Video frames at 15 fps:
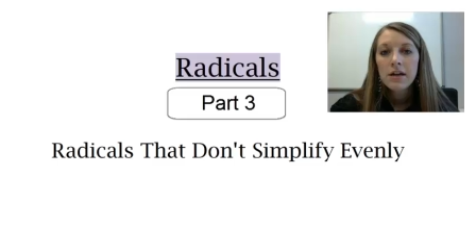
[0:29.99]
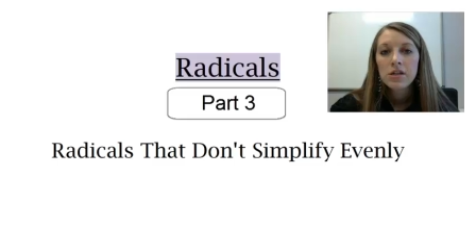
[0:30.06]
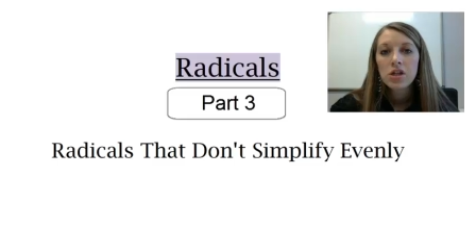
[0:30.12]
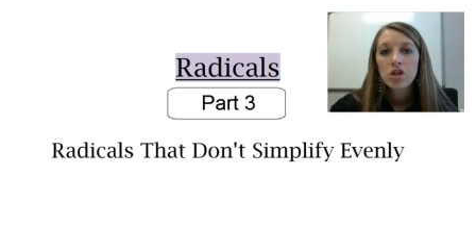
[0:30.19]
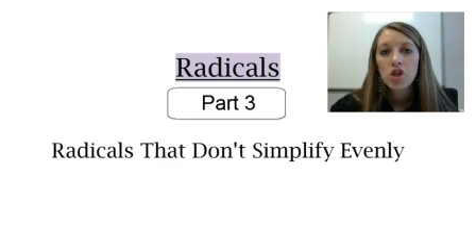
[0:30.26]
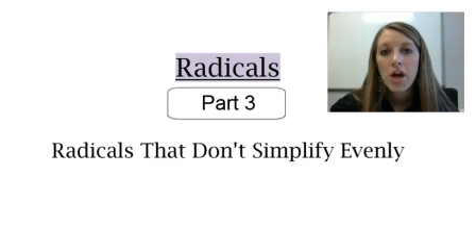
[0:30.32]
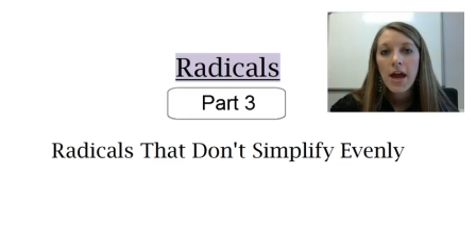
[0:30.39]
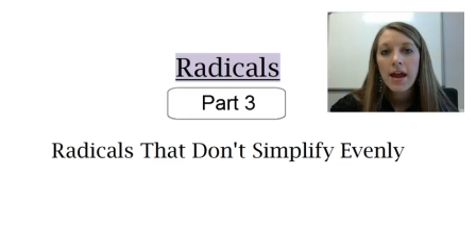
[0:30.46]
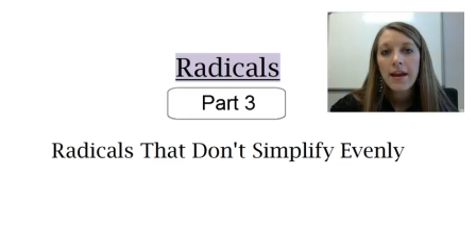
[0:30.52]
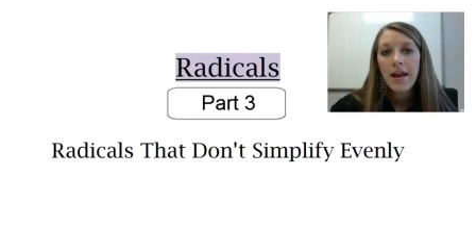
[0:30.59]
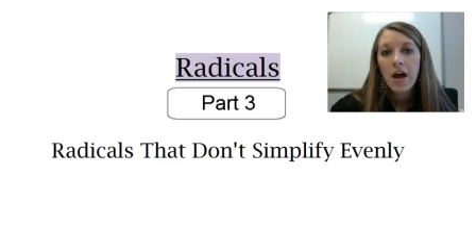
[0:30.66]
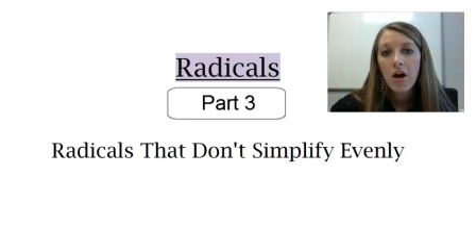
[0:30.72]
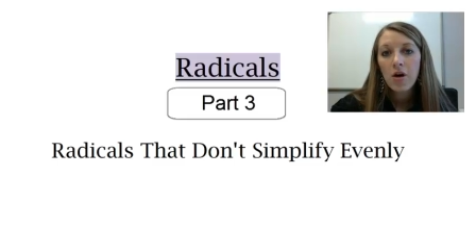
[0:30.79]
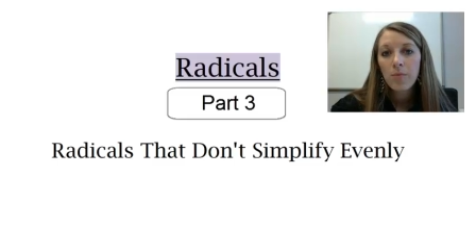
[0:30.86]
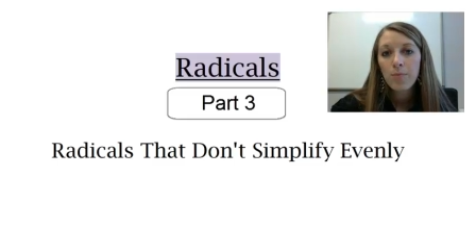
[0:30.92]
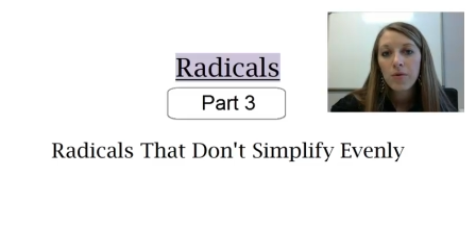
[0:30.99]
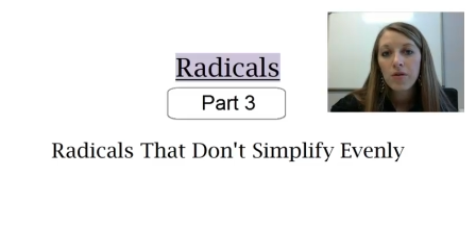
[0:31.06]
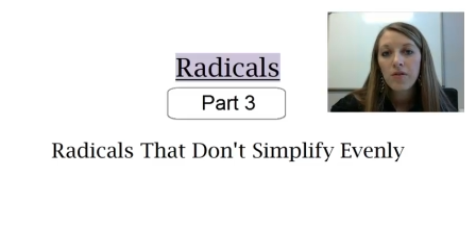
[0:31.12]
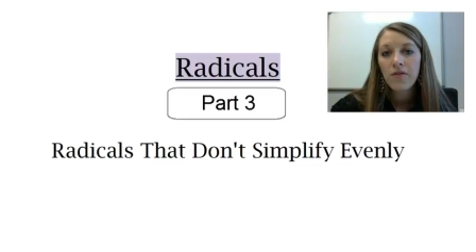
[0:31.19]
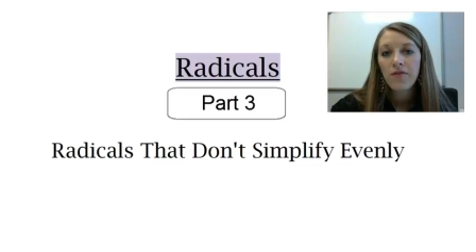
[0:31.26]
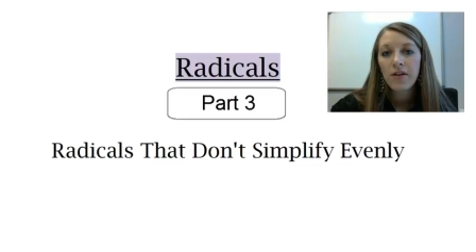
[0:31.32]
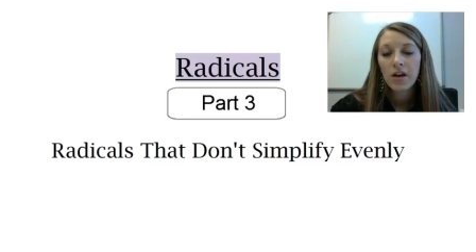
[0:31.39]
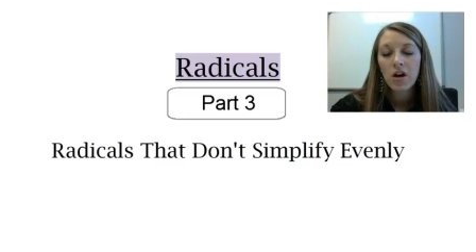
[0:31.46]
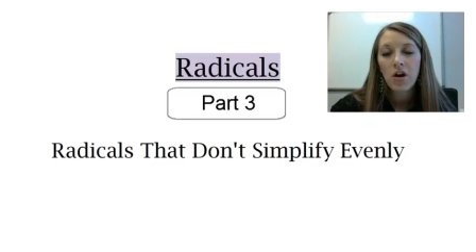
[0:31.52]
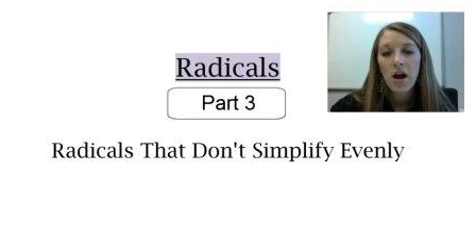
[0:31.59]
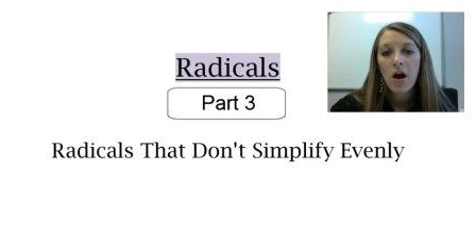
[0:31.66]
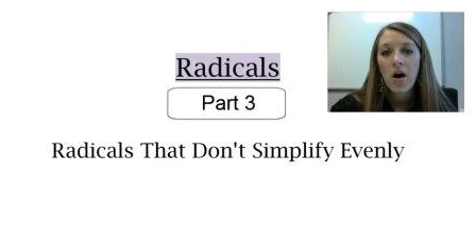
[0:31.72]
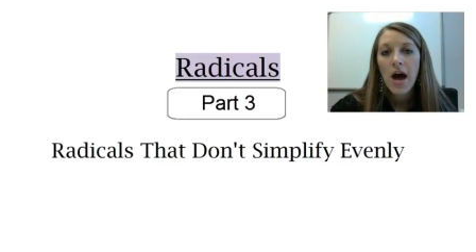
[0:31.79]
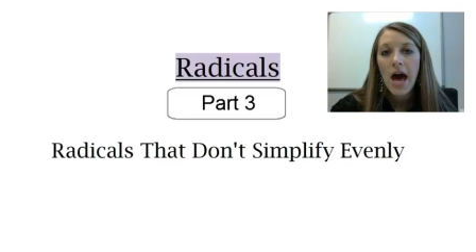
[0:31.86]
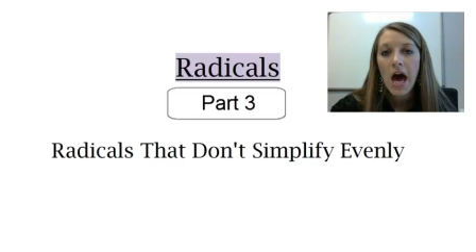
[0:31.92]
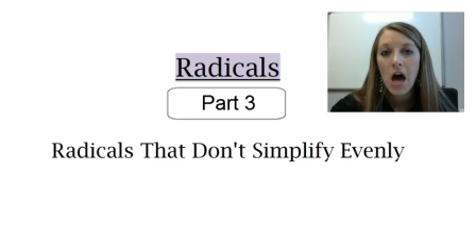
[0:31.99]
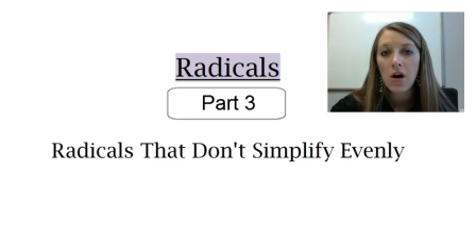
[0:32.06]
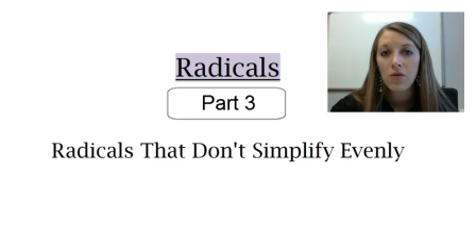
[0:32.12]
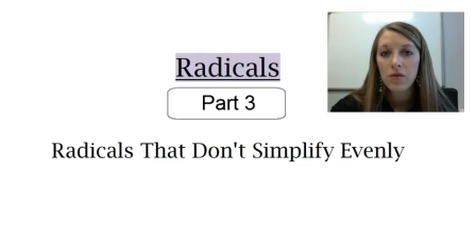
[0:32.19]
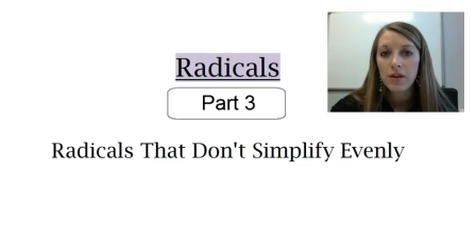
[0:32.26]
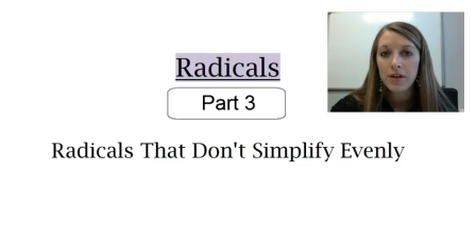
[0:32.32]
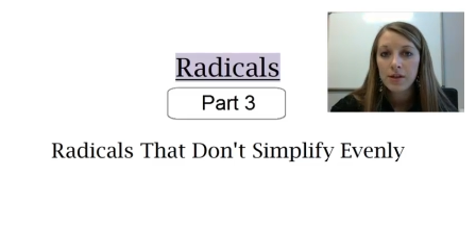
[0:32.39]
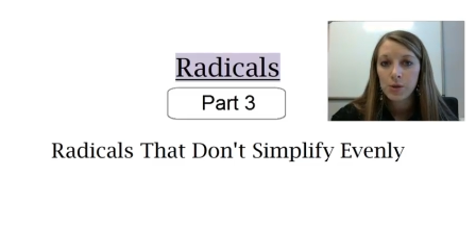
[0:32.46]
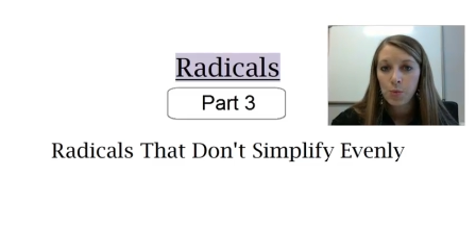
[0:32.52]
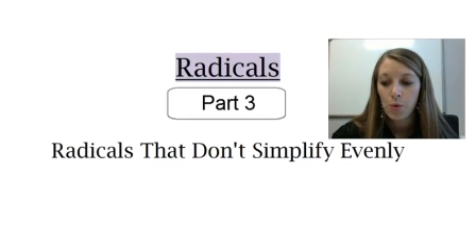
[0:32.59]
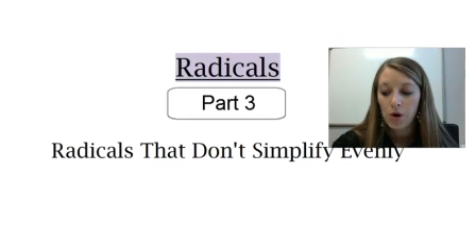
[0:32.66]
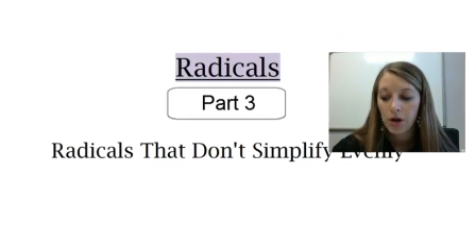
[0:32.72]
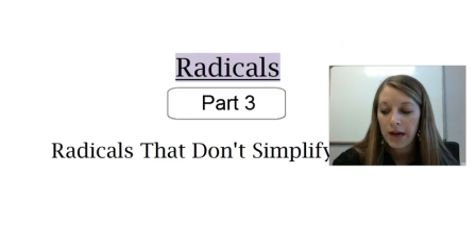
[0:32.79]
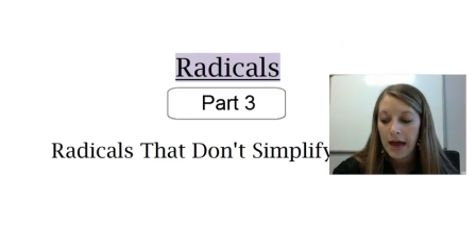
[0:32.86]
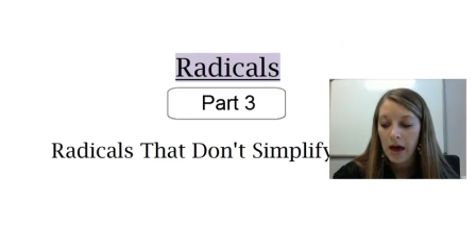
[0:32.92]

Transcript: to try and help you figure out how these work